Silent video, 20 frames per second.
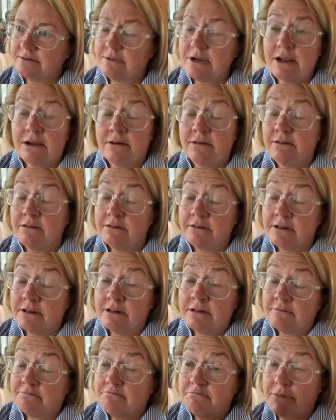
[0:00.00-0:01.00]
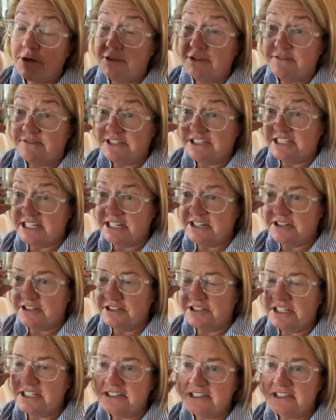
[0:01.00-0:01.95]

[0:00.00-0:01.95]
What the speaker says: well, both of his teachers,